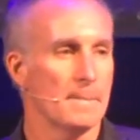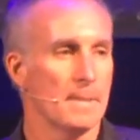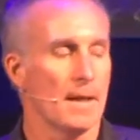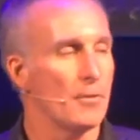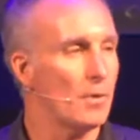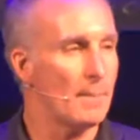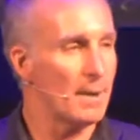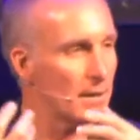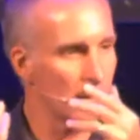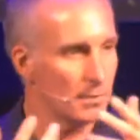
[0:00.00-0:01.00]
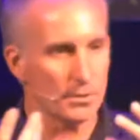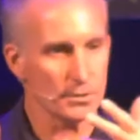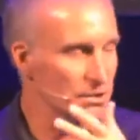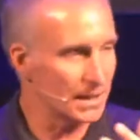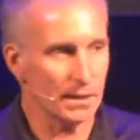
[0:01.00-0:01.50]
And though I may not
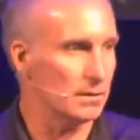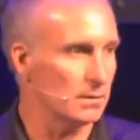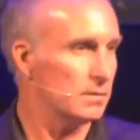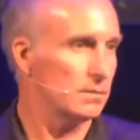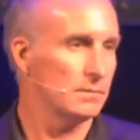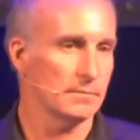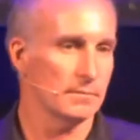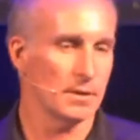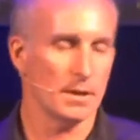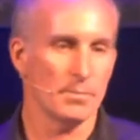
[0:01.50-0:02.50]
understand, okay?